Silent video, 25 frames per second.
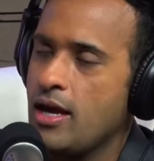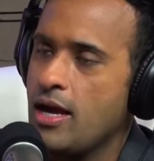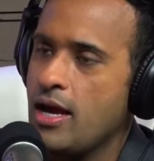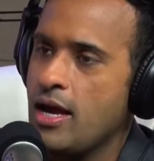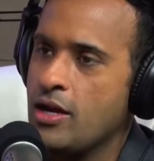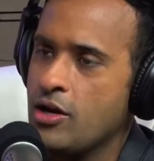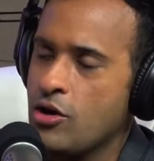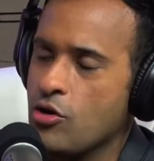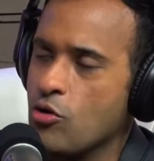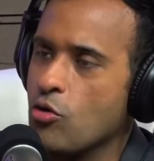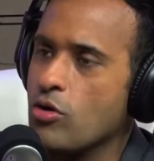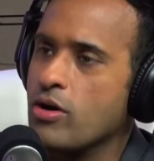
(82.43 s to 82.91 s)

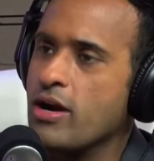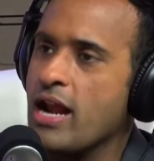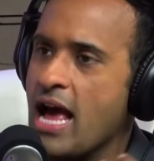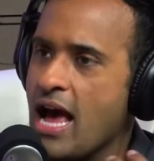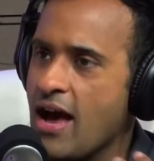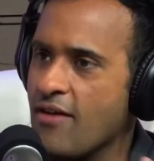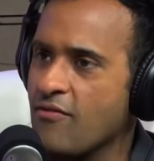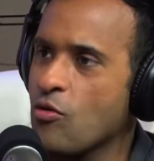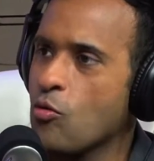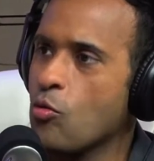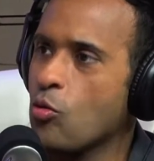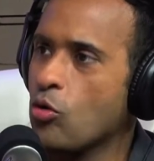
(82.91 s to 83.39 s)
And in order to
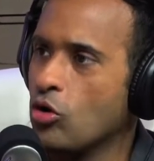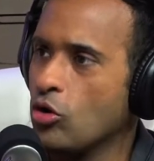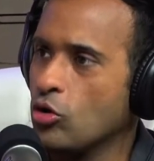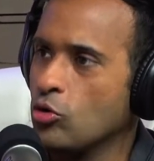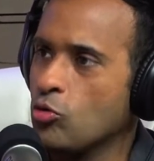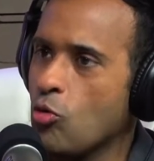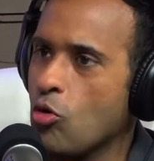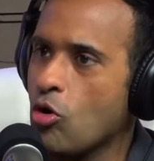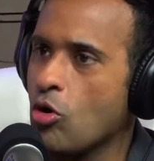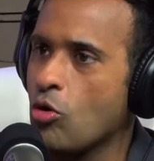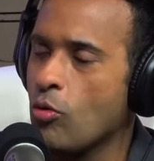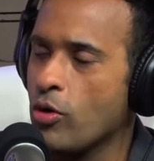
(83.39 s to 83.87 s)
have a world
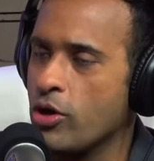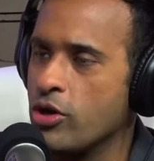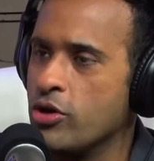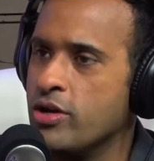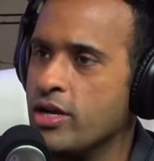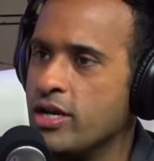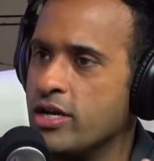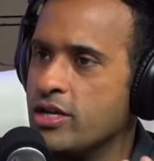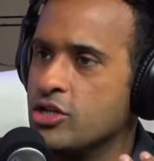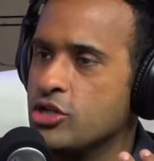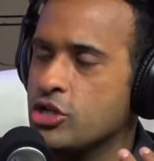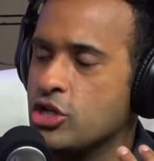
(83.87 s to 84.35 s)
war, what you
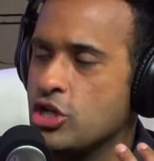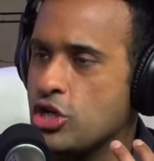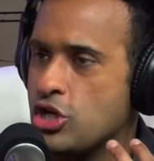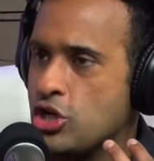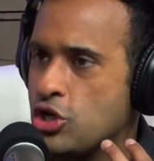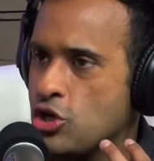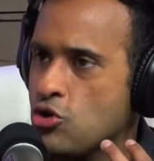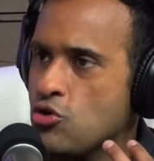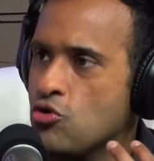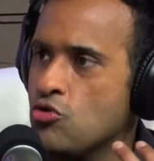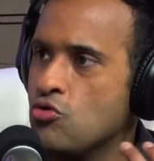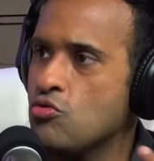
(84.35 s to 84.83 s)
need is
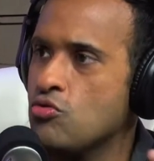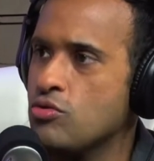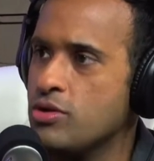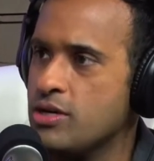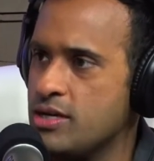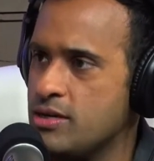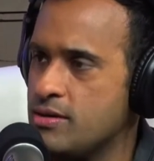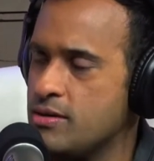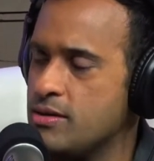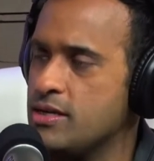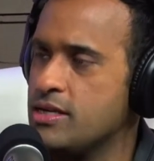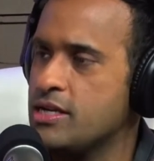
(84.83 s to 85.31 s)

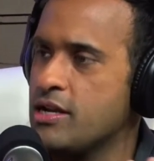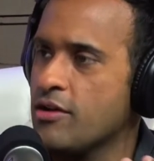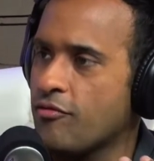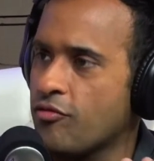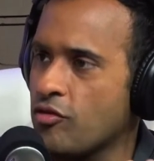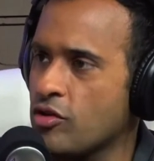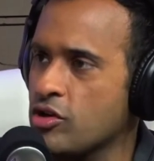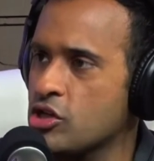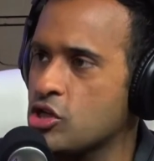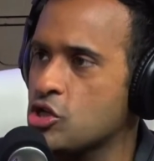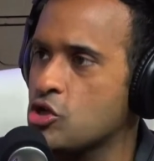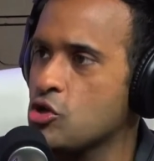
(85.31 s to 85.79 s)

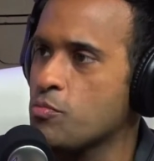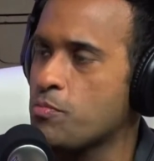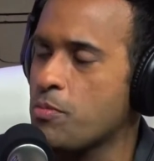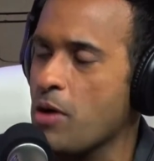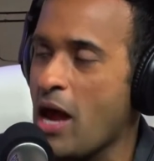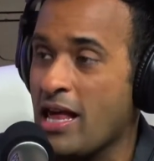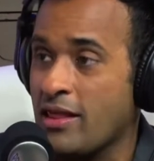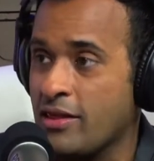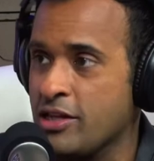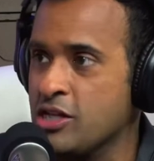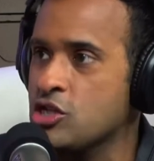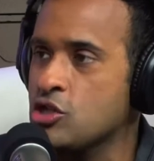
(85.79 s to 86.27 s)

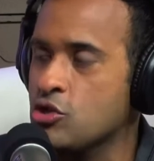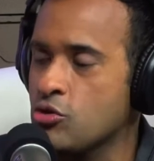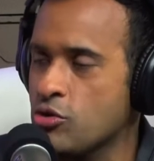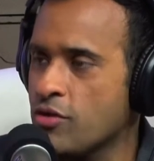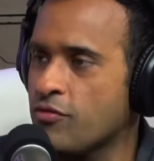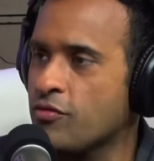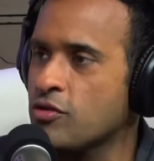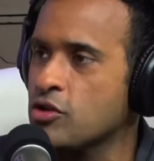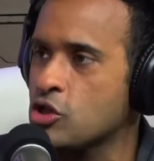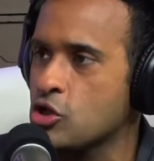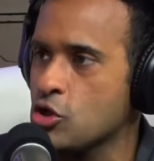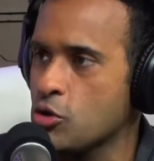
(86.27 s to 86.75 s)
at least two
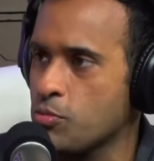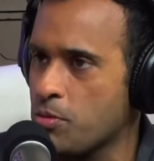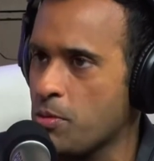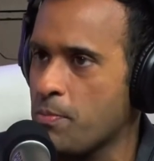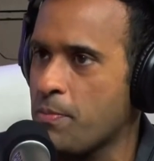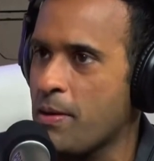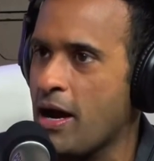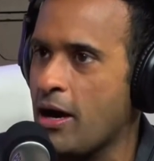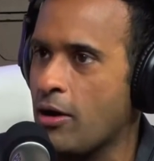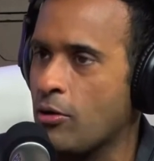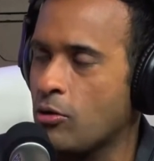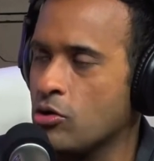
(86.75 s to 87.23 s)
different
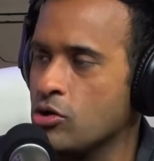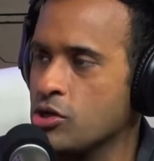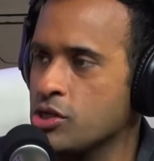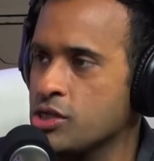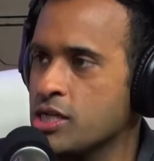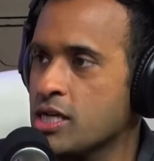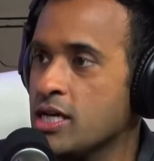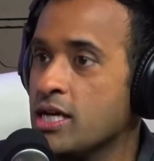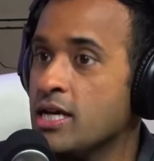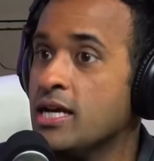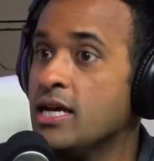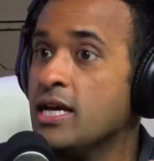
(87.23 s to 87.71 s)

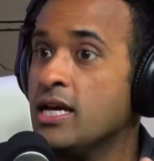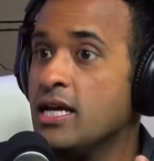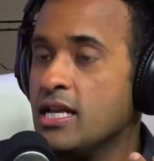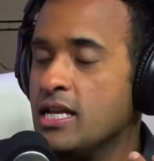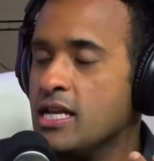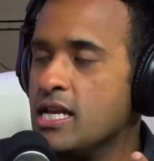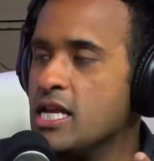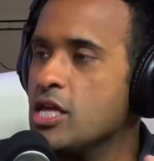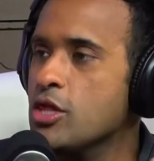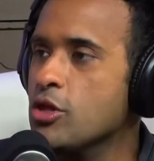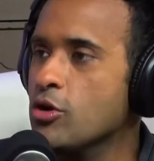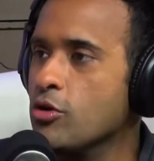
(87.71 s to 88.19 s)
superpowers,
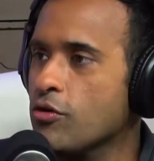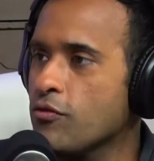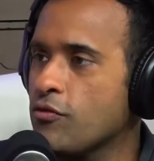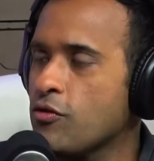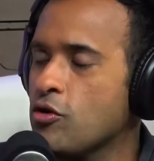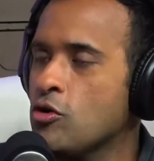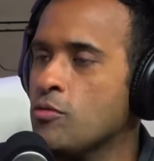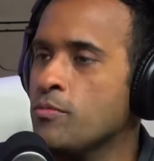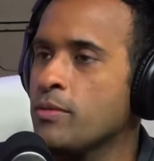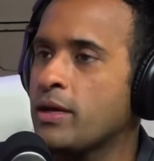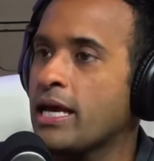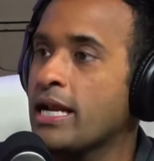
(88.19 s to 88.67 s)
neither of
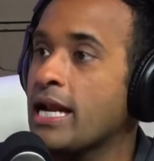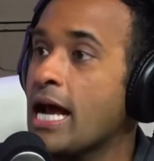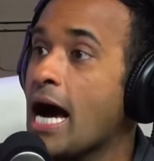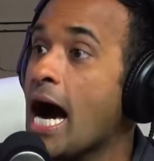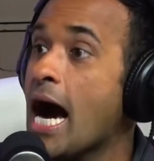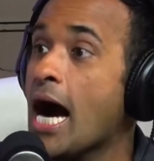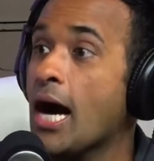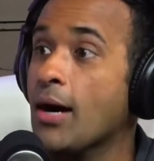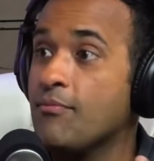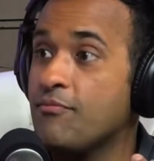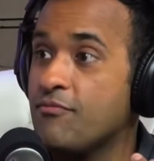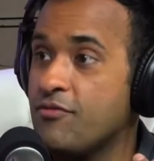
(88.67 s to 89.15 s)
whom can
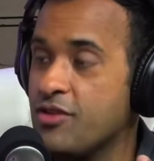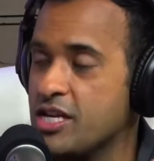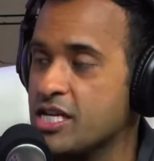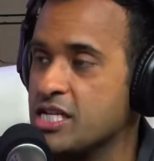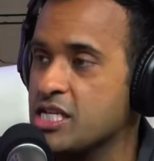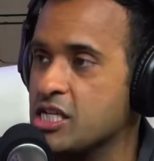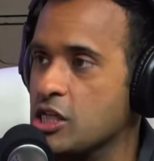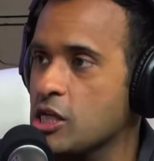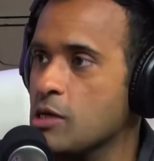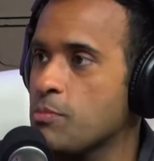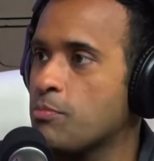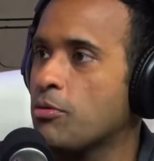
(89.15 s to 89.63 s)

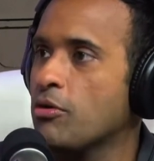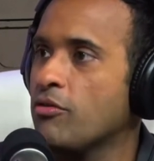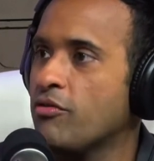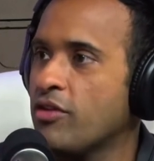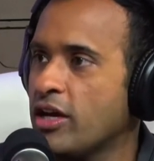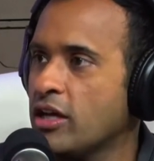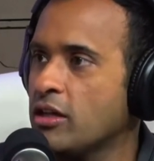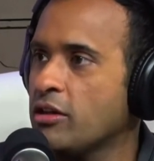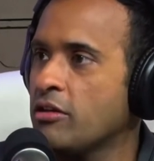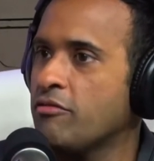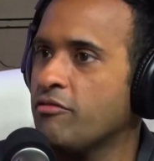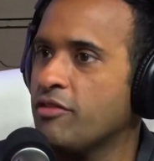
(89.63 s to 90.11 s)
obviously
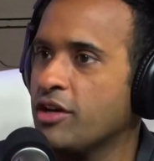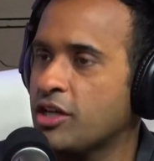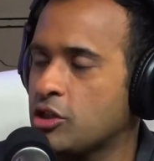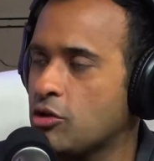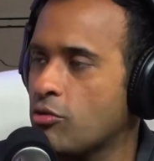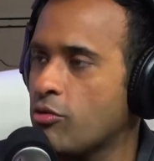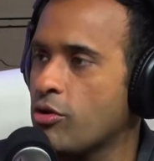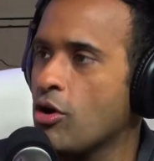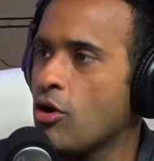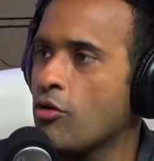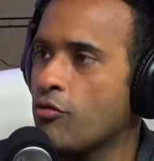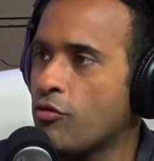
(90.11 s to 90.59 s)
prevail in
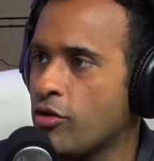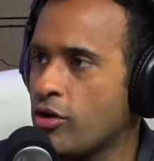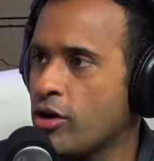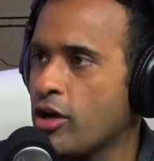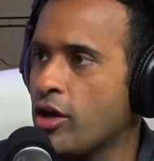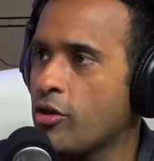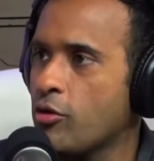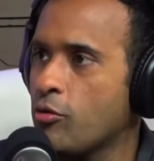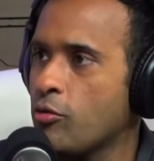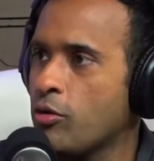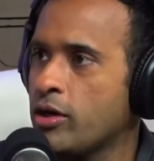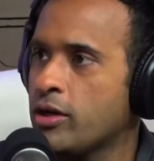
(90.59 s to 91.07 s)
victory over
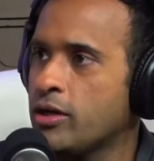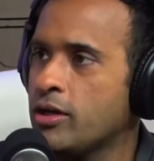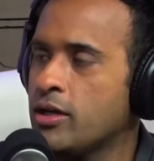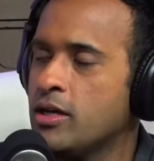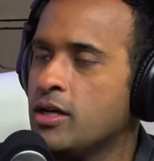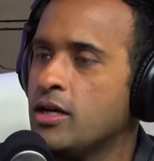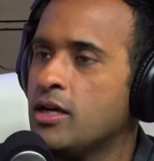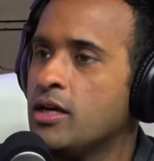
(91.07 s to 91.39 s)
another one.